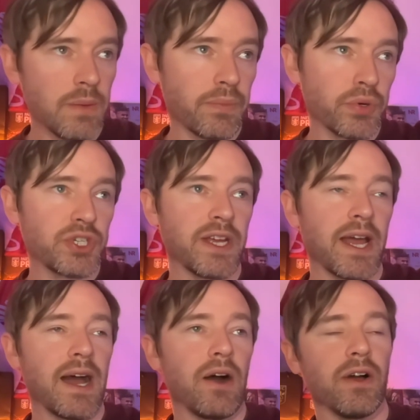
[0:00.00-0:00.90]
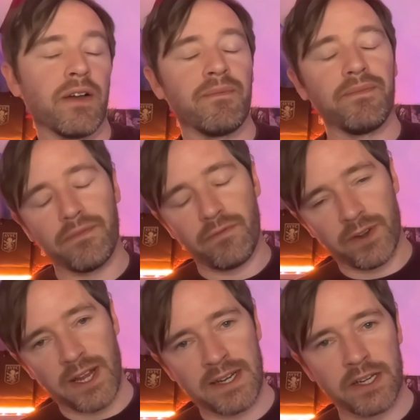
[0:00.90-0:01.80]
Pushed it out, and
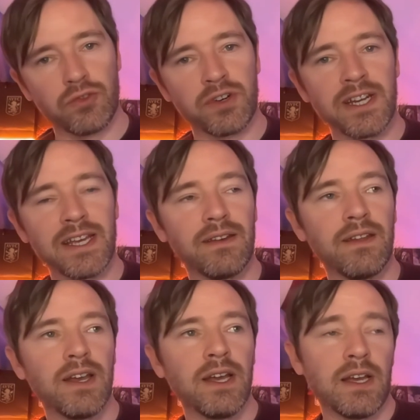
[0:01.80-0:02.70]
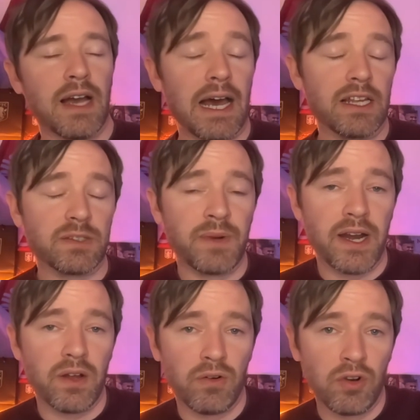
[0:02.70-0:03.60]
Fernandez running in. Alex
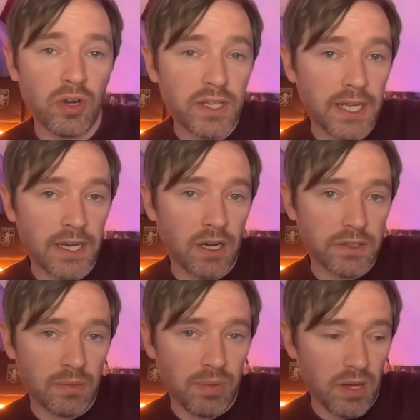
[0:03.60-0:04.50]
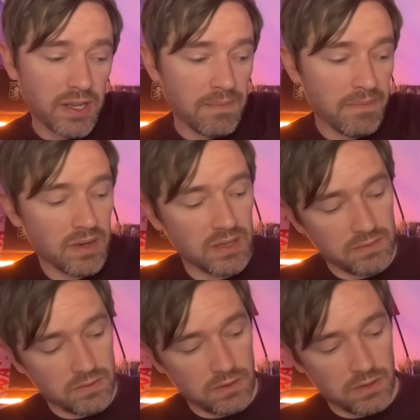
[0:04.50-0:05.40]
Moreno unlucky not to block him, but
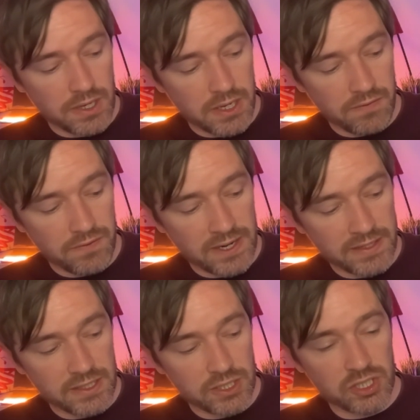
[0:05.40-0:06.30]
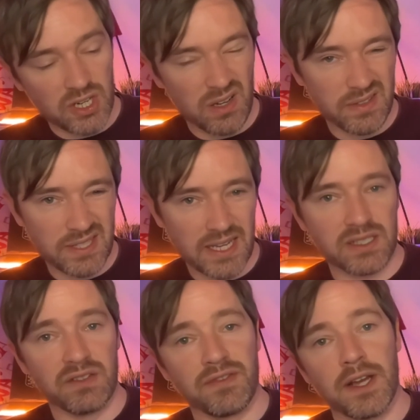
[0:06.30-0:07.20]
Fernandez's shot takes
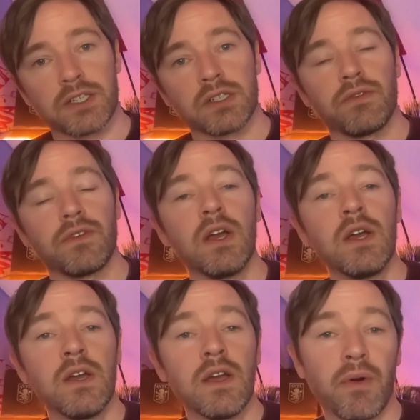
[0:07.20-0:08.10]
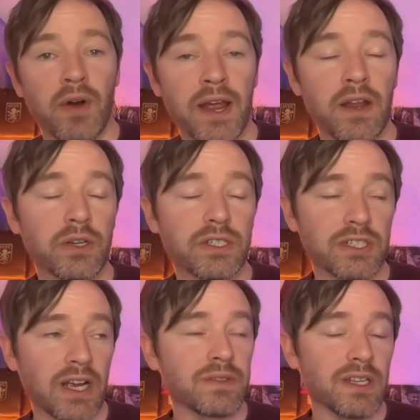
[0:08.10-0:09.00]
a deflection off Moreno, which is a
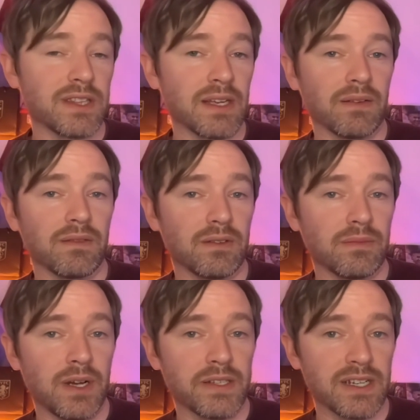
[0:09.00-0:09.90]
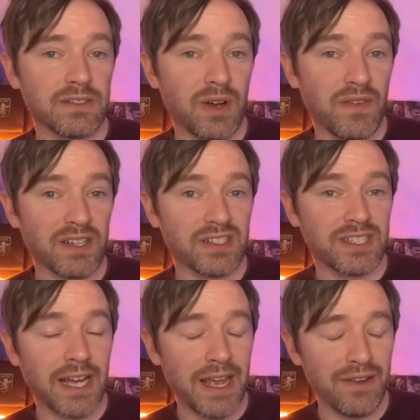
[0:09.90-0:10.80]
shame because I think Martinez might have actually
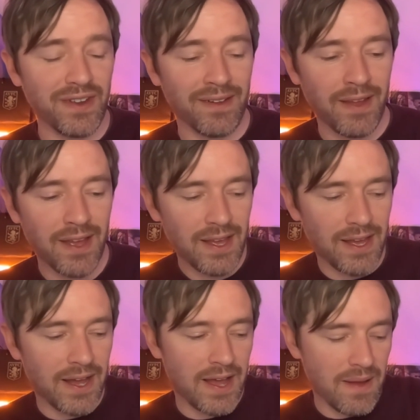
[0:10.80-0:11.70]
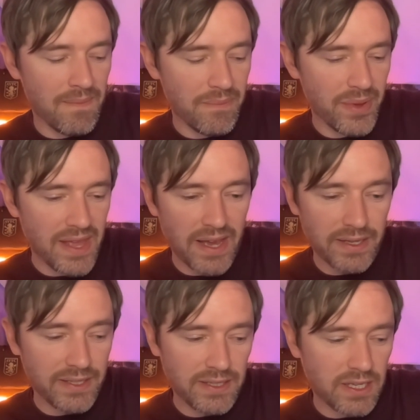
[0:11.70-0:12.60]
saved it. But yeah,
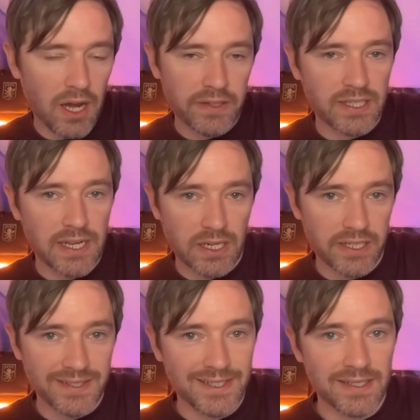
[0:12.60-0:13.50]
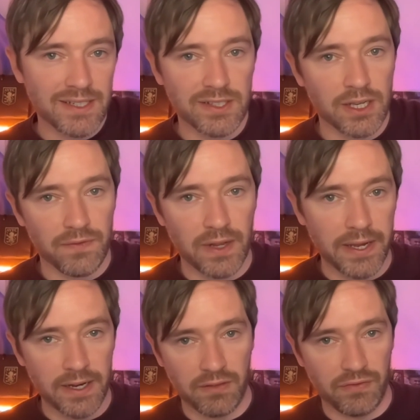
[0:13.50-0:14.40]
you can't say United didn't deserve the
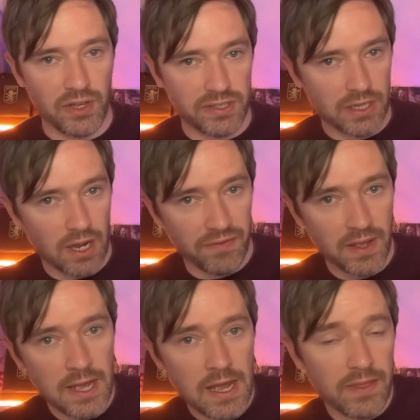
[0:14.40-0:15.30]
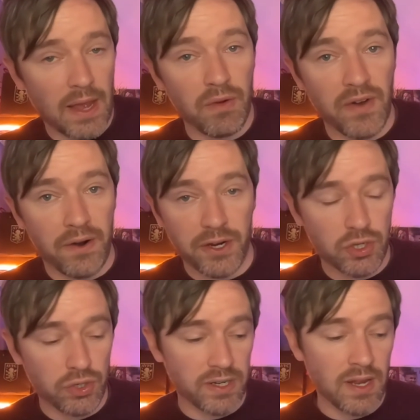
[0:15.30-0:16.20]
lead in the first half. They were very
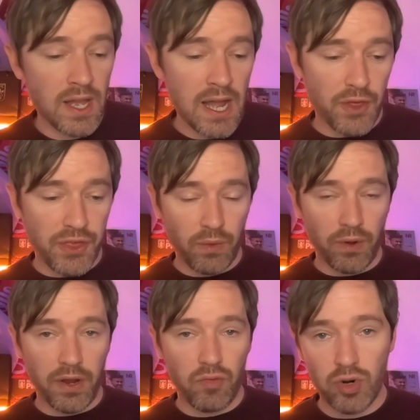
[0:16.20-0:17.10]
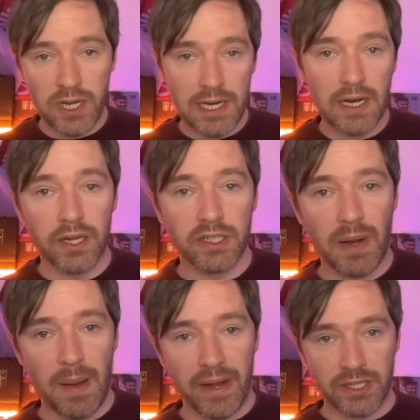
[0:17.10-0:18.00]
good. And I think what I really liked
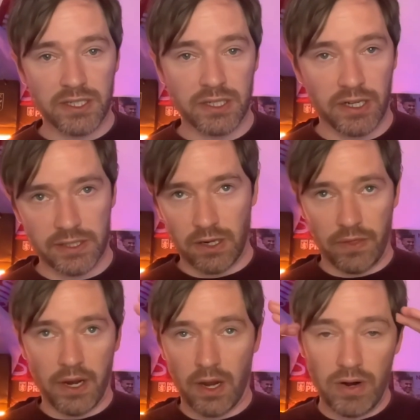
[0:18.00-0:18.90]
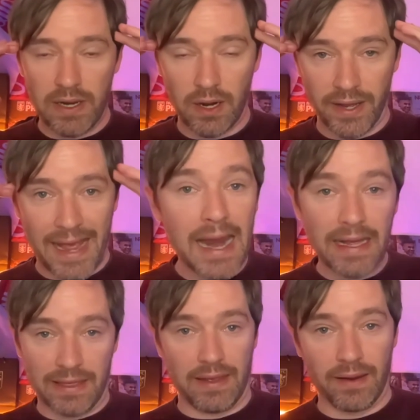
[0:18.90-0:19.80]
about Manchester United, not that I really like
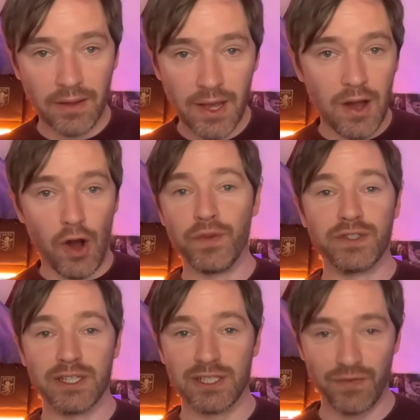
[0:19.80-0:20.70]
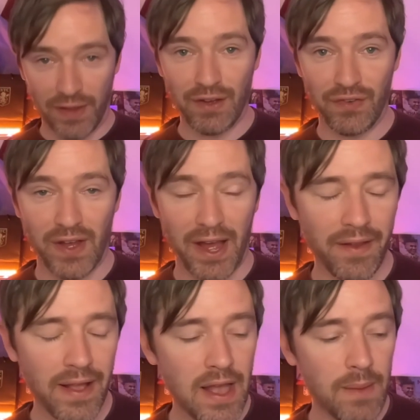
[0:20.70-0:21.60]
anything, obviously as a Villa fan,
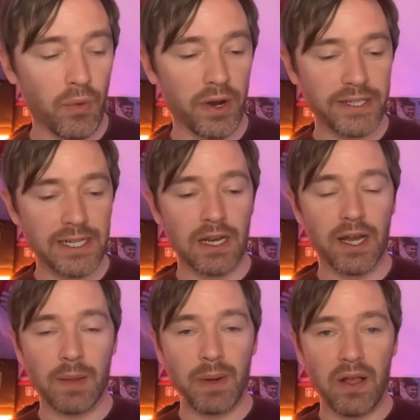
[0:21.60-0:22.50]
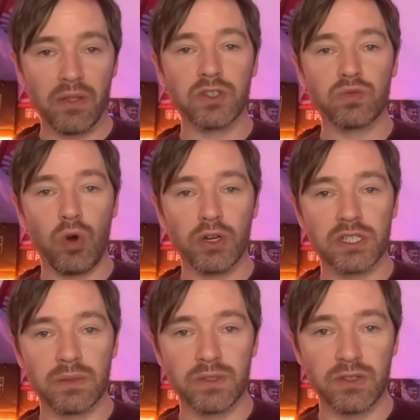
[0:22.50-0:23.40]
but what I did like about them, just
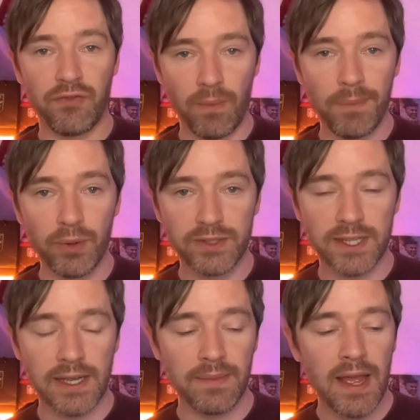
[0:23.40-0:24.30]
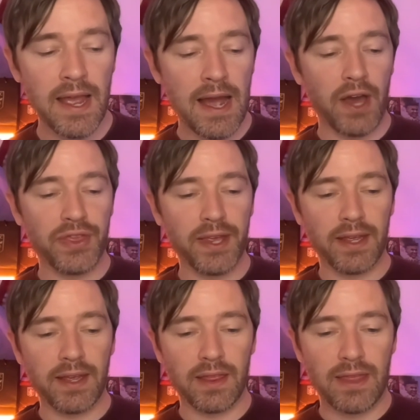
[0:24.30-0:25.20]
watching them as a football team, I
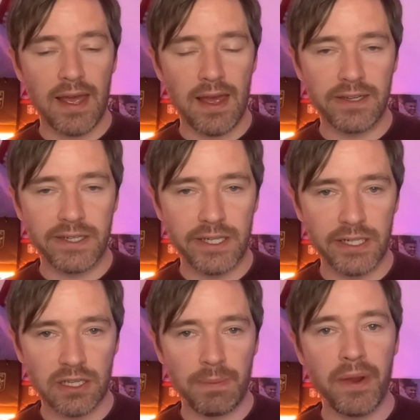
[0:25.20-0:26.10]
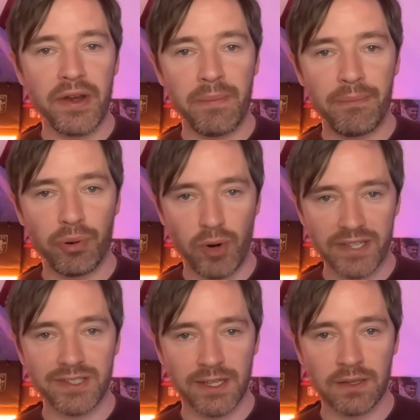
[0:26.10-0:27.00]
think their discipline and
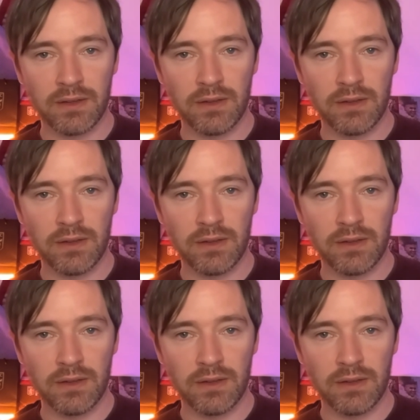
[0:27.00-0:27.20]
pressing